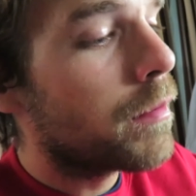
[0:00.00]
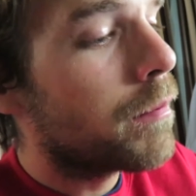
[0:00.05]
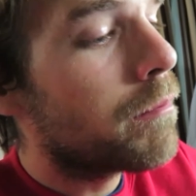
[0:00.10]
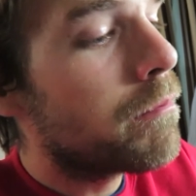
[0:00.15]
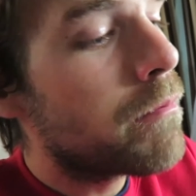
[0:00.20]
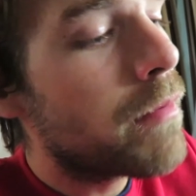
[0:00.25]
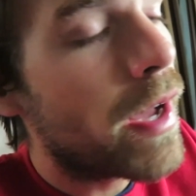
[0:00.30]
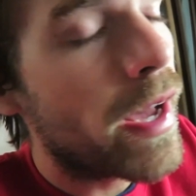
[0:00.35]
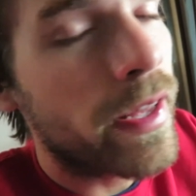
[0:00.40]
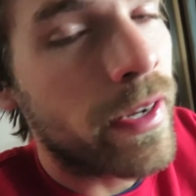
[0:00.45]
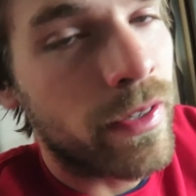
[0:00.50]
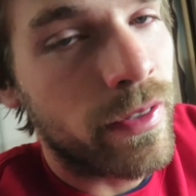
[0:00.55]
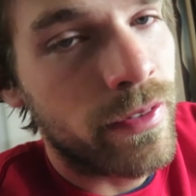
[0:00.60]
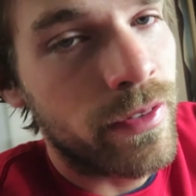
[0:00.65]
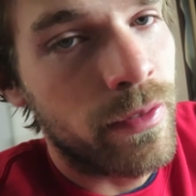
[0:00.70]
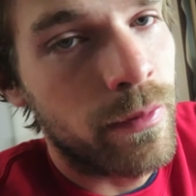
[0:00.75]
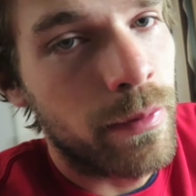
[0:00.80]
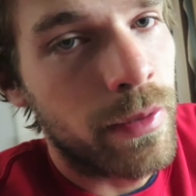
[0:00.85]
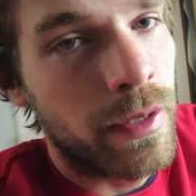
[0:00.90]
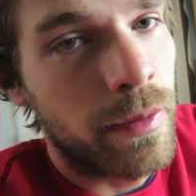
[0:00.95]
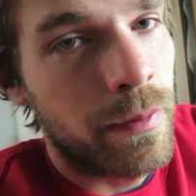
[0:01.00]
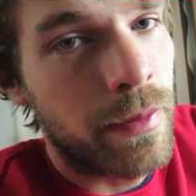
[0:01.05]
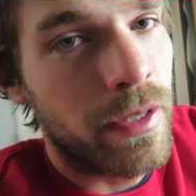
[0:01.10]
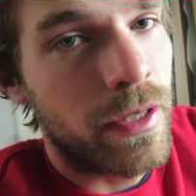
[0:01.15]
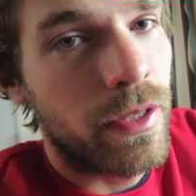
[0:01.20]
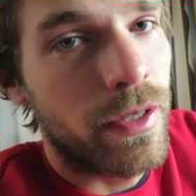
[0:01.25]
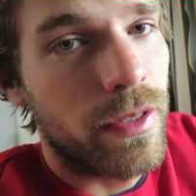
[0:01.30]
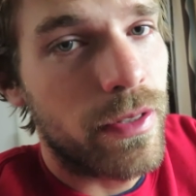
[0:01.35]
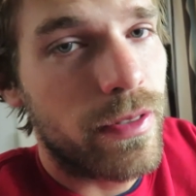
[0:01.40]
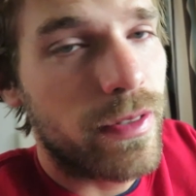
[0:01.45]
Might also be
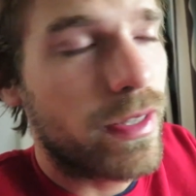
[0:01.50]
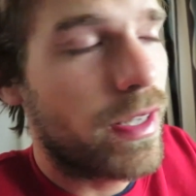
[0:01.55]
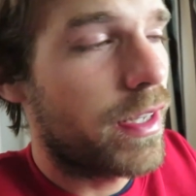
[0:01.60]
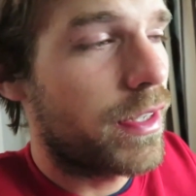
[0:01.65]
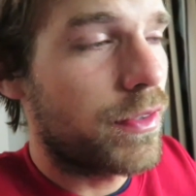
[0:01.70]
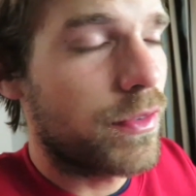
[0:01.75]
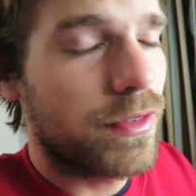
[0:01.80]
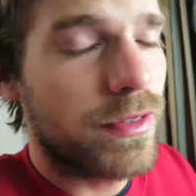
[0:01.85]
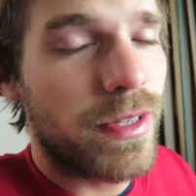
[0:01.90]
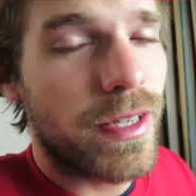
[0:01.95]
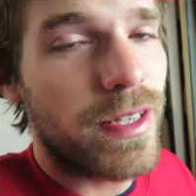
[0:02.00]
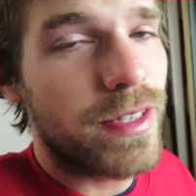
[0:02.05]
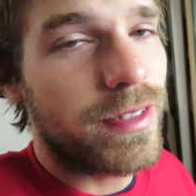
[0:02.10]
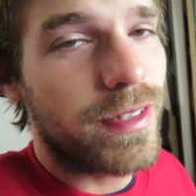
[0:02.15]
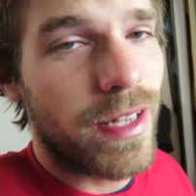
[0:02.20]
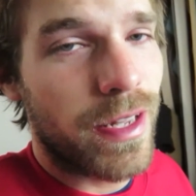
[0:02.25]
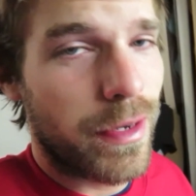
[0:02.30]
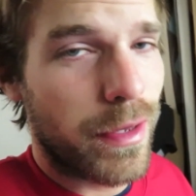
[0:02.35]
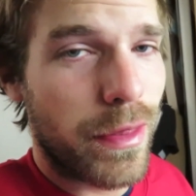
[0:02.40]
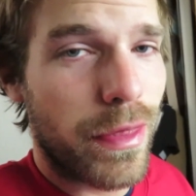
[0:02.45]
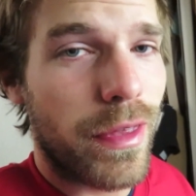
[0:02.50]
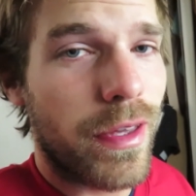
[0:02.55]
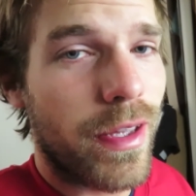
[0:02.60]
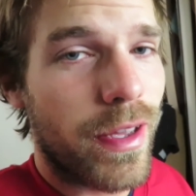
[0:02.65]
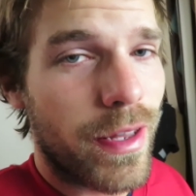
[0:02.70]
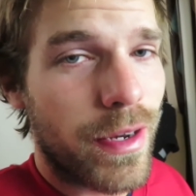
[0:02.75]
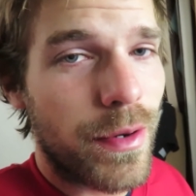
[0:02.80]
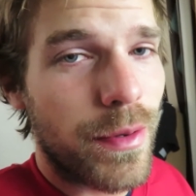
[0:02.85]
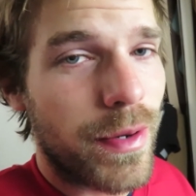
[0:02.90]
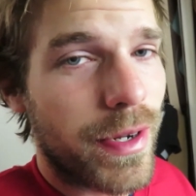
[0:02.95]
because I don't taste
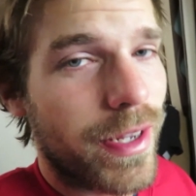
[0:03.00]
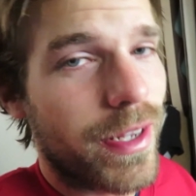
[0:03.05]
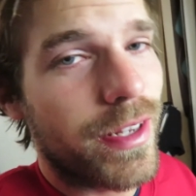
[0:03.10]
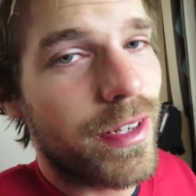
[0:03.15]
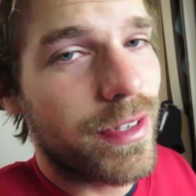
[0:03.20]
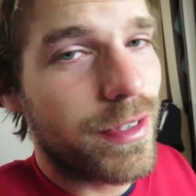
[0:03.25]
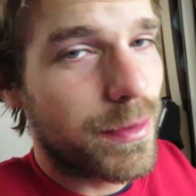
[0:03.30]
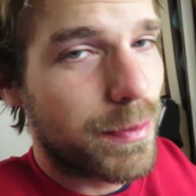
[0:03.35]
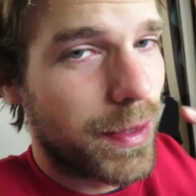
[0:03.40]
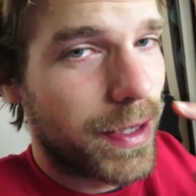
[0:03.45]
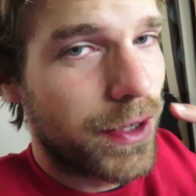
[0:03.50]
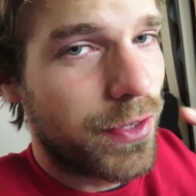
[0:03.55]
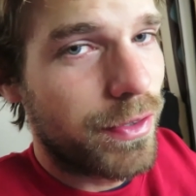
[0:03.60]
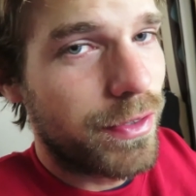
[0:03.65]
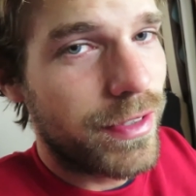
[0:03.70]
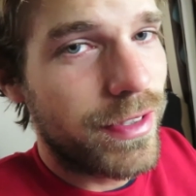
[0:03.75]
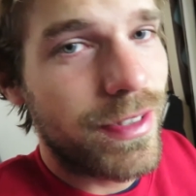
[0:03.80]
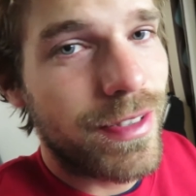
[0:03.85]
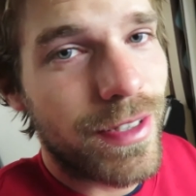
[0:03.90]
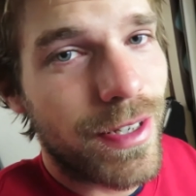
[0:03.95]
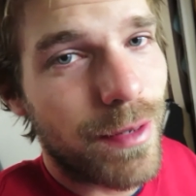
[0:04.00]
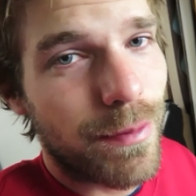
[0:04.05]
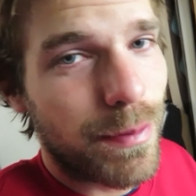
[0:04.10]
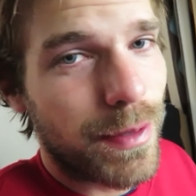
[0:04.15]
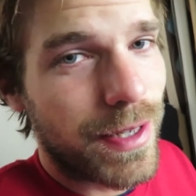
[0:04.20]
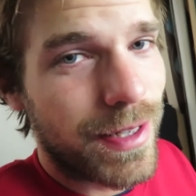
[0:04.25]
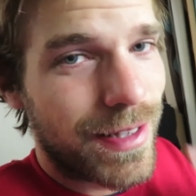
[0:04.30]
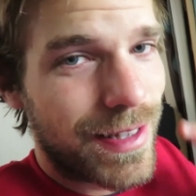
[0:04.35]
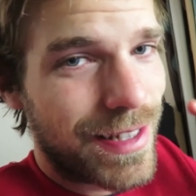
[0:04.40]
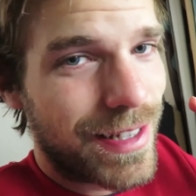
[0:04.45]
anything anyway, because my nose is
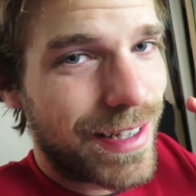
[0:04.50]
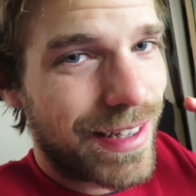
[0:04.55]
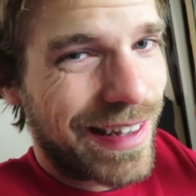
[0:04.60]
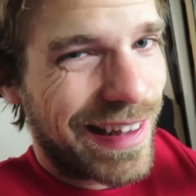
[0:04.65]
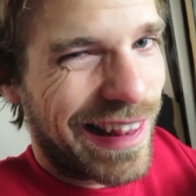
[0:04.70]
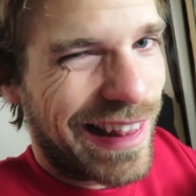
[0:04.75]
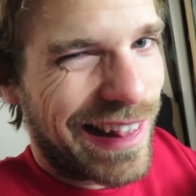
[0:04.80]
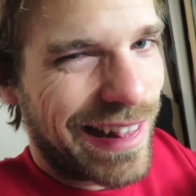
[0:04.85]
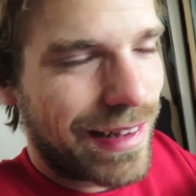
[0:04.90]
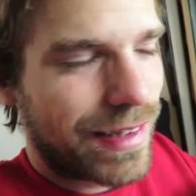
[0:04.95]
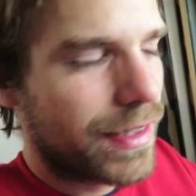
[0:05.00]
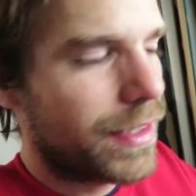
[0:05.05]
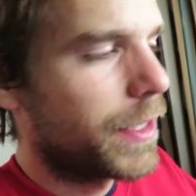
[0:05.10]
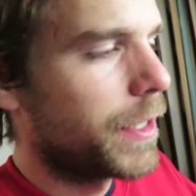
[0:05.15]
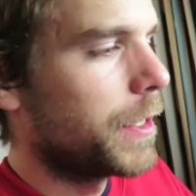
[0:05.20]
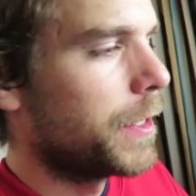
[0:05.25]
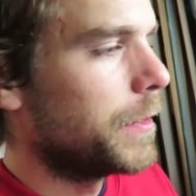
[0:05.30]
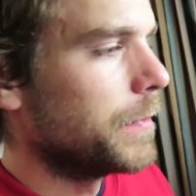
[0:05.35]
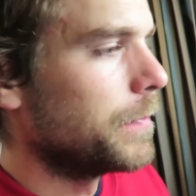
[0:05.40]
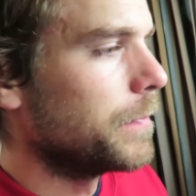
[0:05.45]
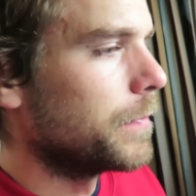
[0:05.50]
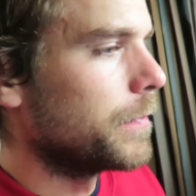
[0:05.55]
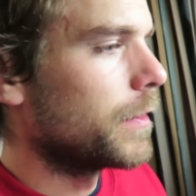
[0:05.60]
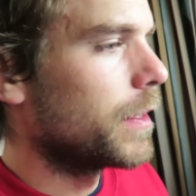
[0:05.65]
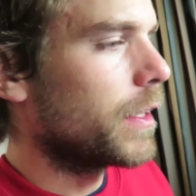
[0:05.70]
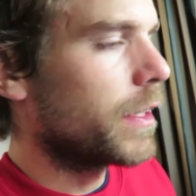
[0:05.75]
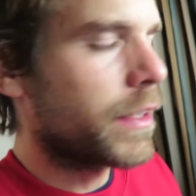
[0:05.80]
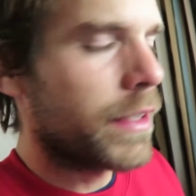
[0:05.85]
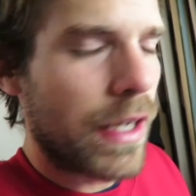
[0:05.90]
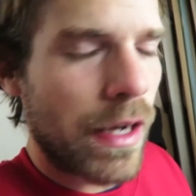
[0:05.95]
completely...
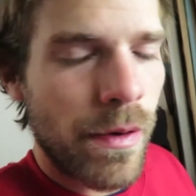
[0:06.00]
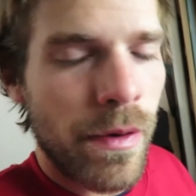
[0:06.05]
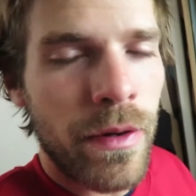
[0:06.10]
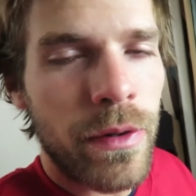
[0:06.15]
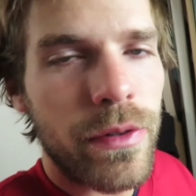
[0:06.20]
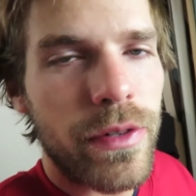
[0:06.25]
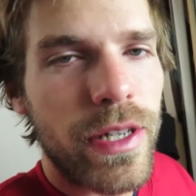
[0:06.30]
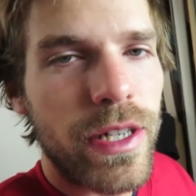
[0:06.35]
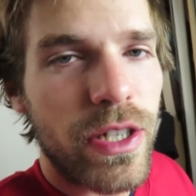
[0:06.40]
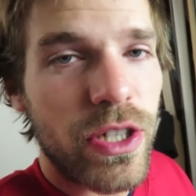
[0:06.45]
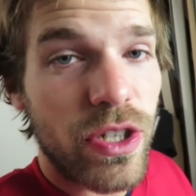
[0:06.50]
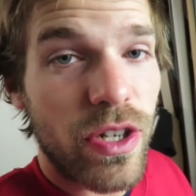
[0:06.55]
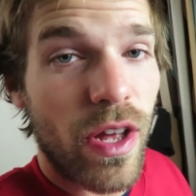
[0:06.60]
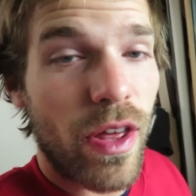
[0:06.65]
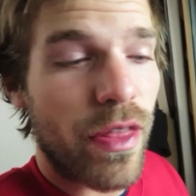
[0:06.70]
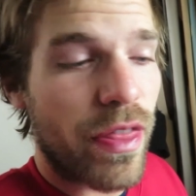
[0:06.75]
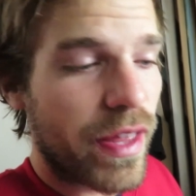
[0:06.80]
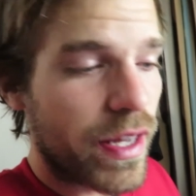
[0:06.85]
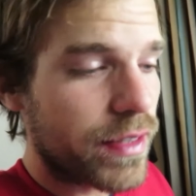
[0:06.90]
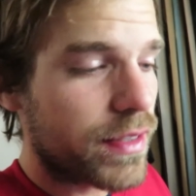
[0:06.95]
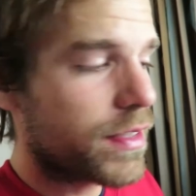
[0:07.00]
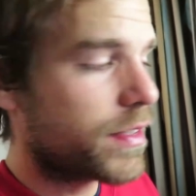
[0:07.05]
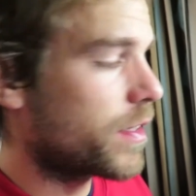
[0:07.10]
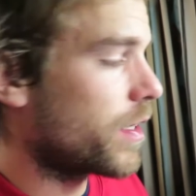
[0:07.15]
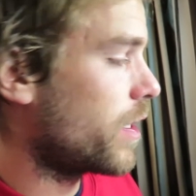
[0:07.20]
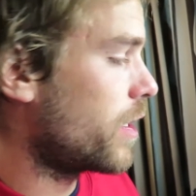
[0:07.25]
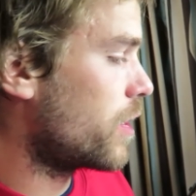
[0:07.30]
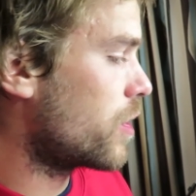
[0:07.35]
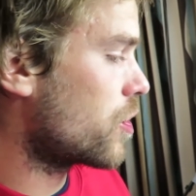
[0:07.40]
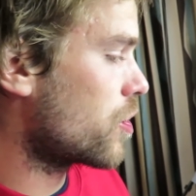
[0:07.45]
Yeah, we reached that
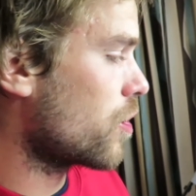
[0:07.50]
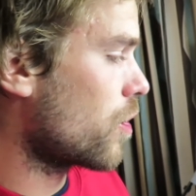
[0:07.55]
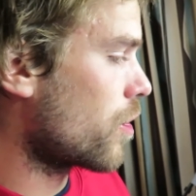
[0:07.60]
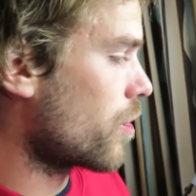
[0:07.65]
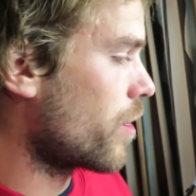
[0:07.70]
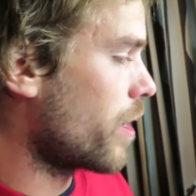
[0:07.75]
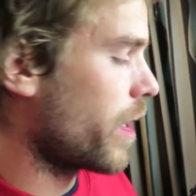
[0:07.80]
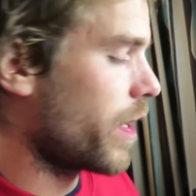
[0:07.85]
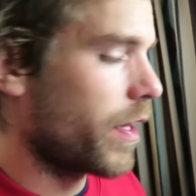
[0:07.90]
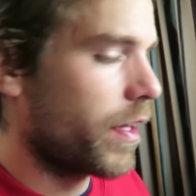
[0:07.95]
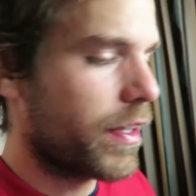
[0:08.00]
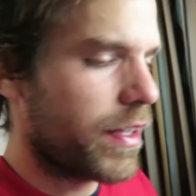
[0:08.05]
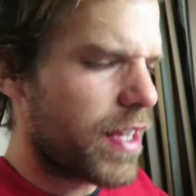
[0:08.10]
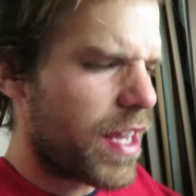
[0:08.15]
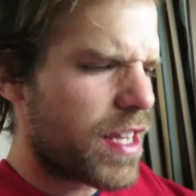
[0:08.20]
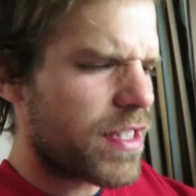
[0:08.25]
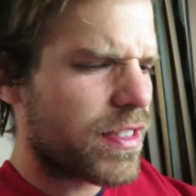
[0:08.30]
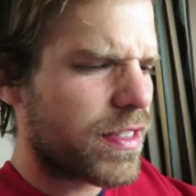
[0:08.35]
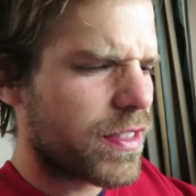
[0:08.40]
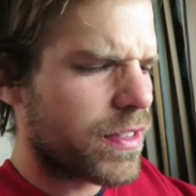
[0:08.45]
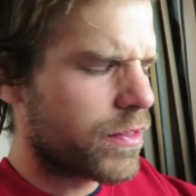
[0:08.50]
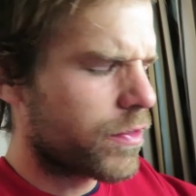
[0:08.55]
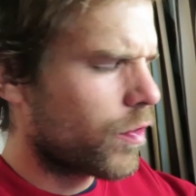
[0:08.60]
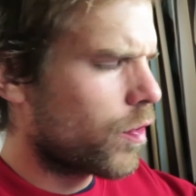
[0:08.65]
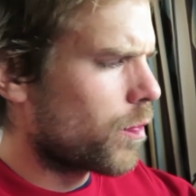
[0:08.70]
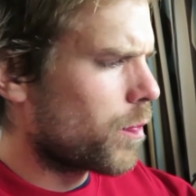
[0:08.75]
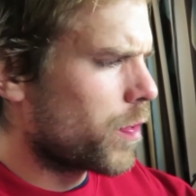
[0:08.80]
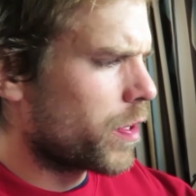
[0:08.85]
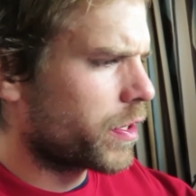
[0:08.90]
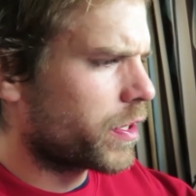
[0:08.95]
stage already. Yes!
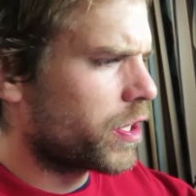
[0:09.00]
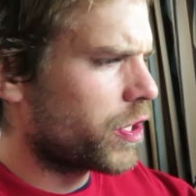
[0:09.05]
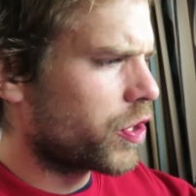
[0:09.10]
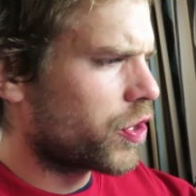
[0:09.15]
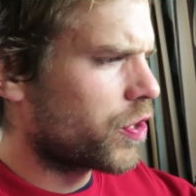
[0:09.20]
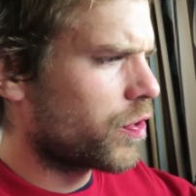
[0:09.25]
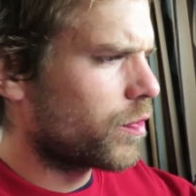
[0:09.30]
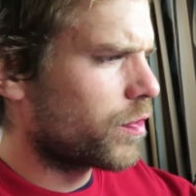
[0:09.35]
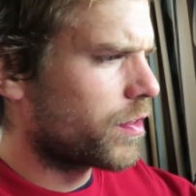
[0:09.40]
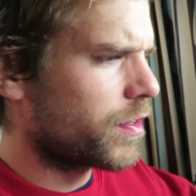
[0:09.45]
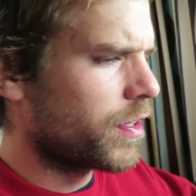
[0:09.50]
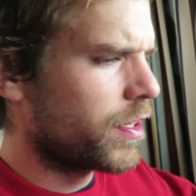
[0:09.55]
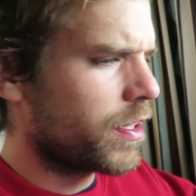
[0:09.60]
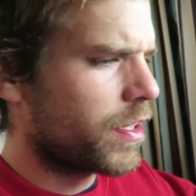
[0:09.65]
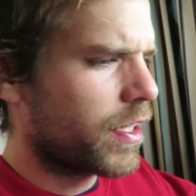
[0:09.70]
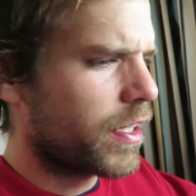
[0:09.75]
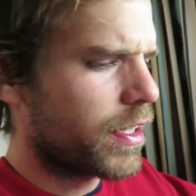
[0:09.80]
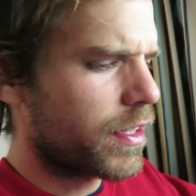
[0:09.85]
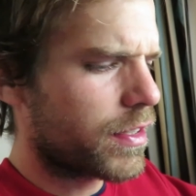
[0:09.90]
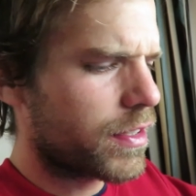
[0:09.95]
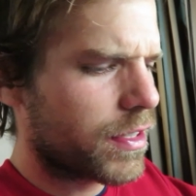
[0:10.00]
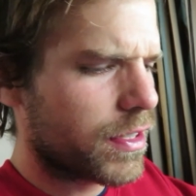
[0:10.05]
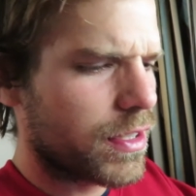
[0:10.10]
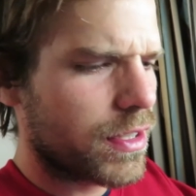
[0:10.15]
No more tissues needed.